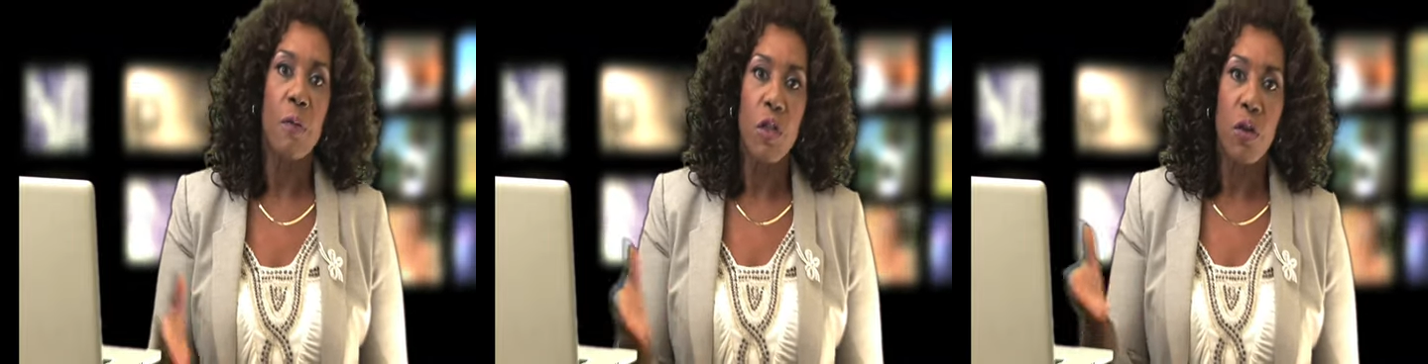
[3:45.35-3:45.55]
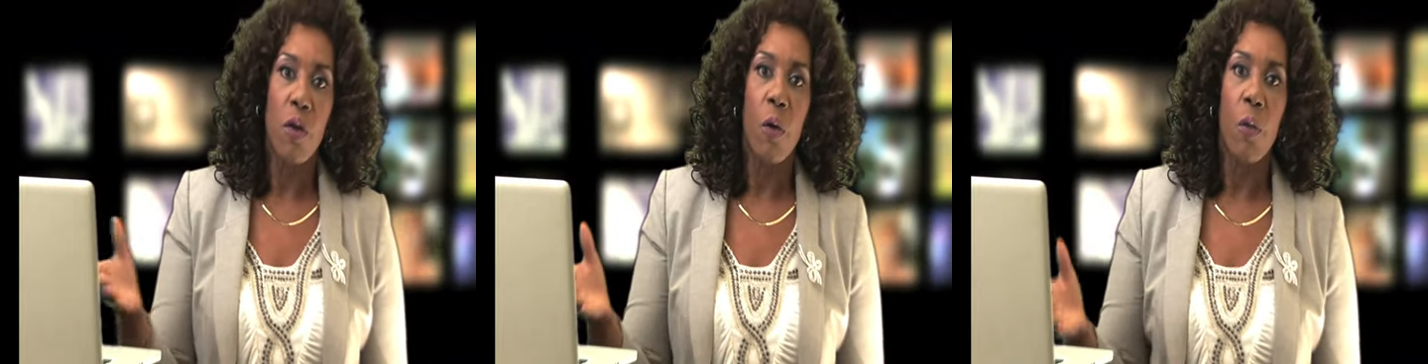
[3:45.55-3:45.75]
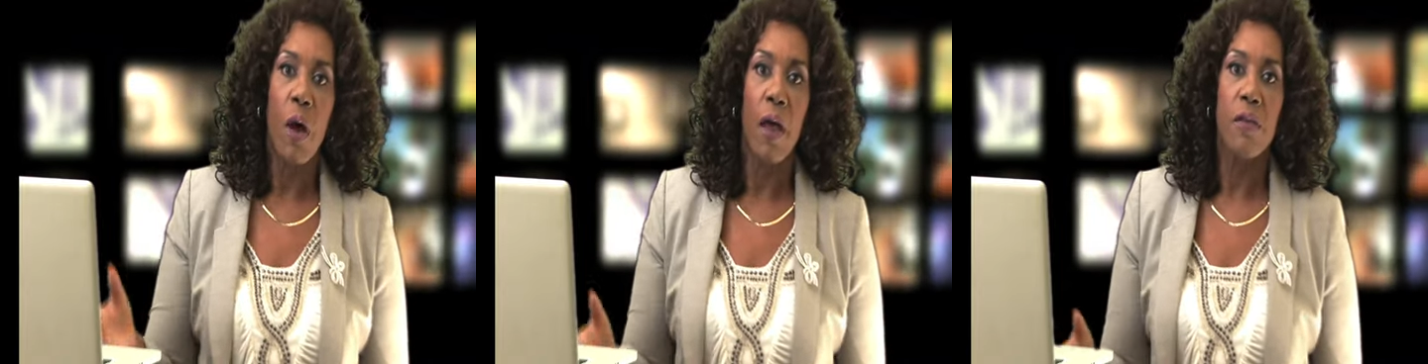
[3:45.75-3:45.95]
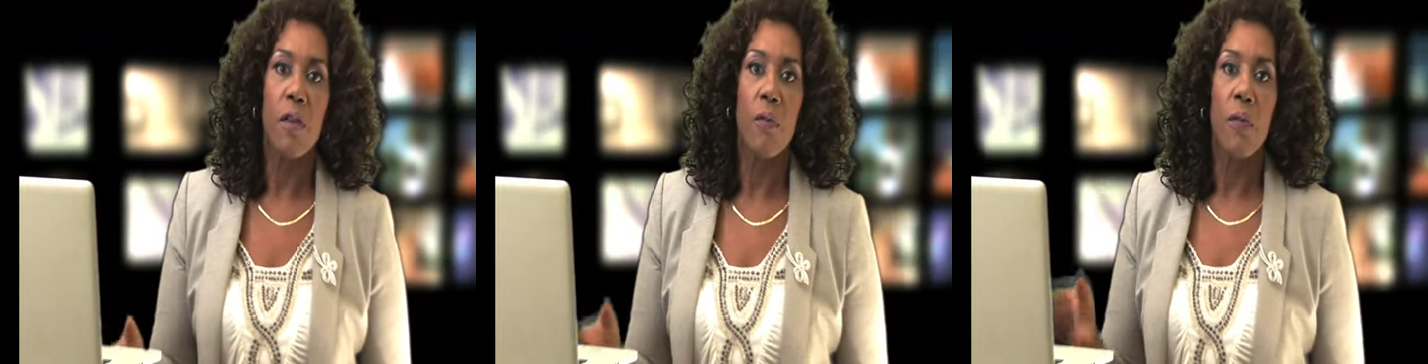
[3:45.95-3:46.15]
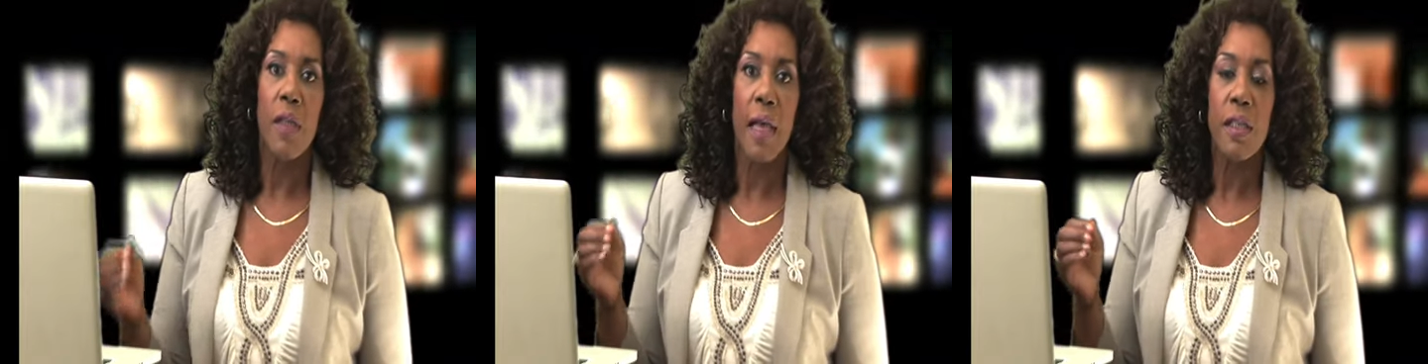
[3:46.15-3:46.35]
I'm sure it was,
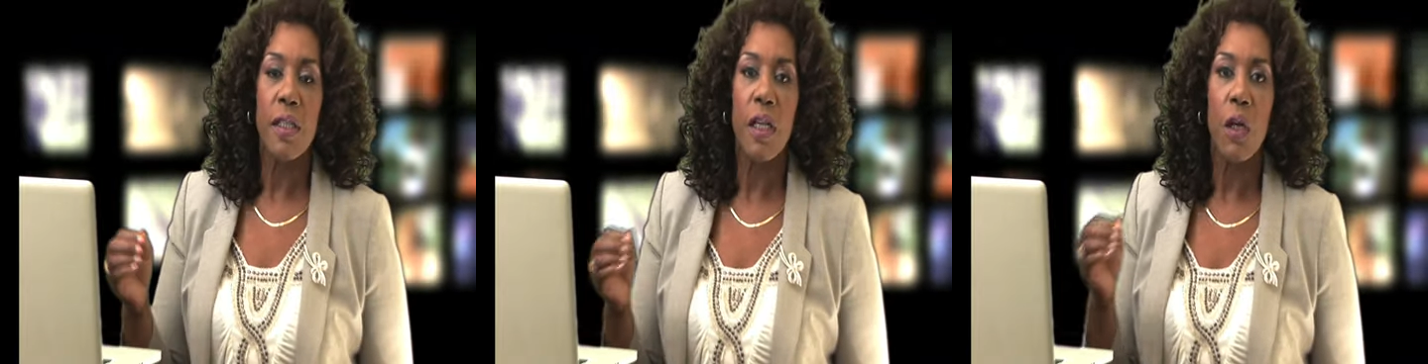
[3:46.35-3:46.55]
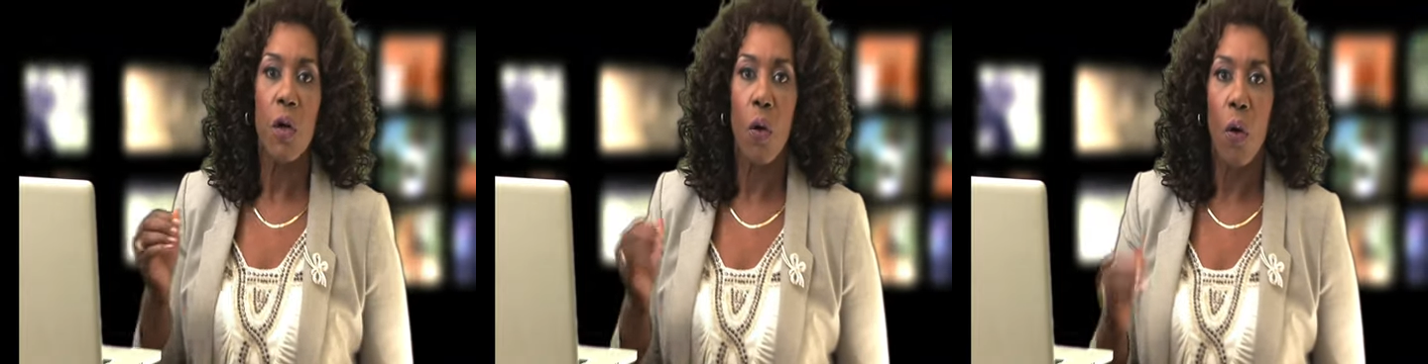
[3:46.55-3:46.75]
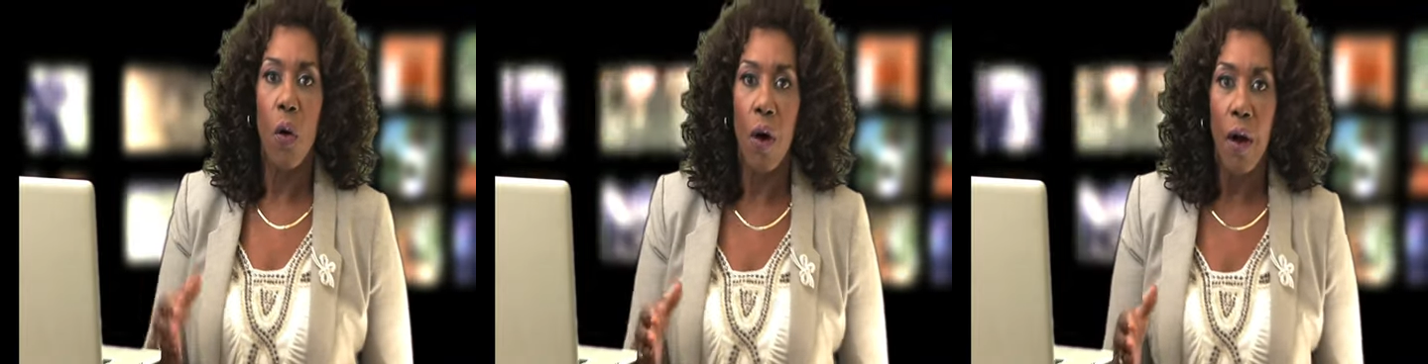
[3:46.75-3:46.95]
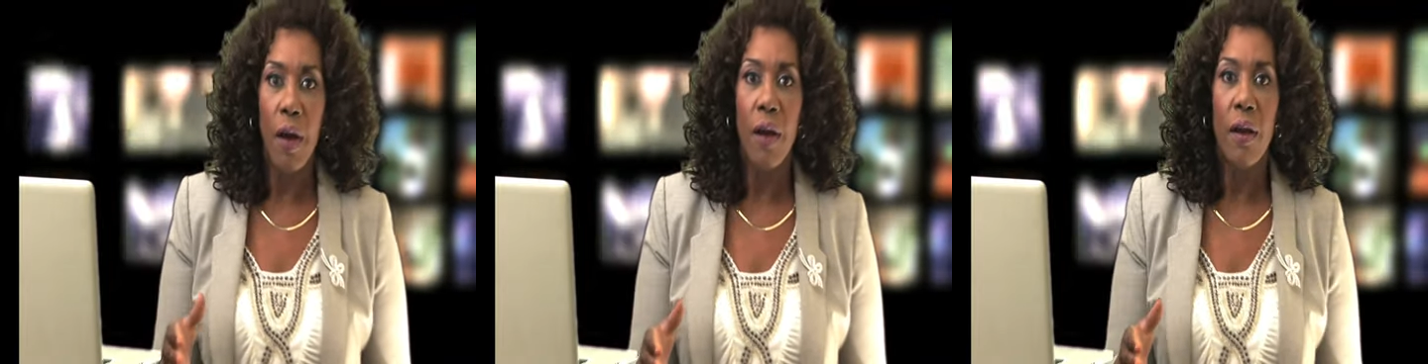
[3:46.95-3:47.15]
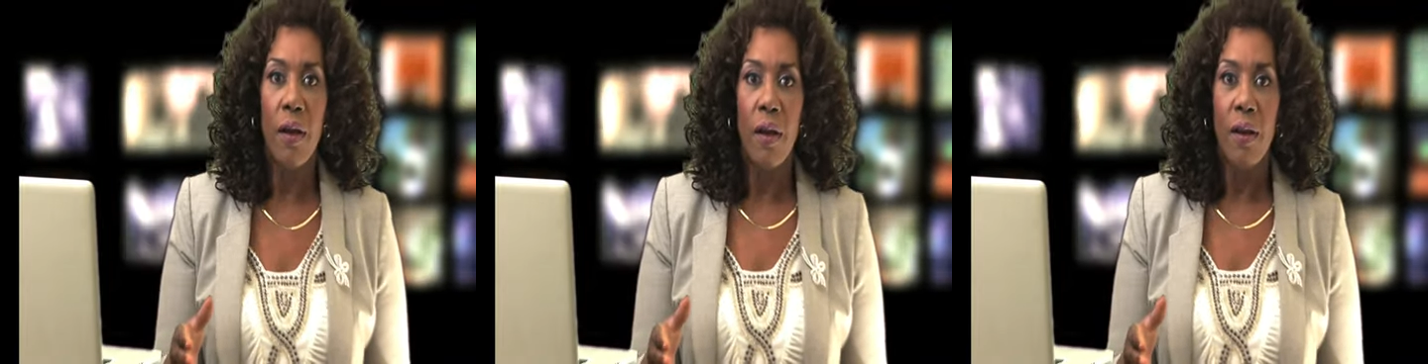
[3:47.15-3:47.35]
of Leslie
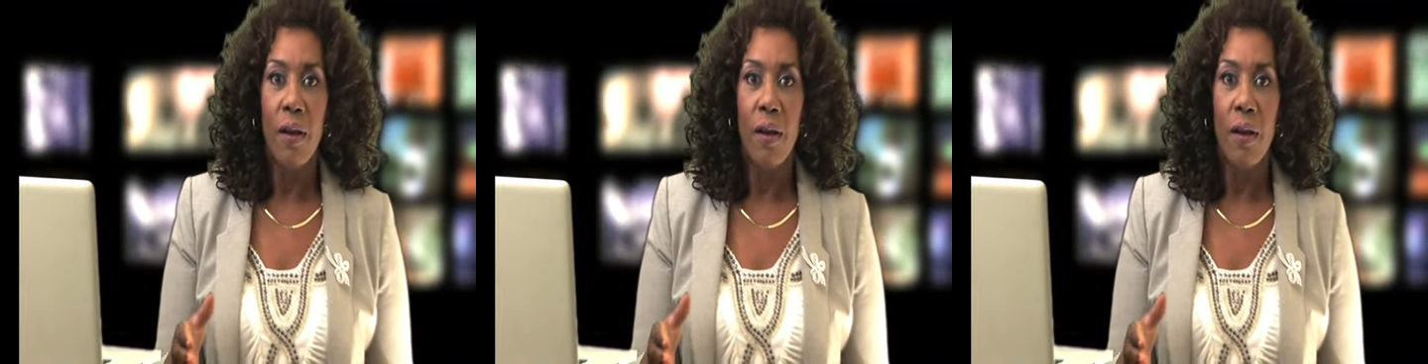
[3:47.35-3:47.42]
Gore.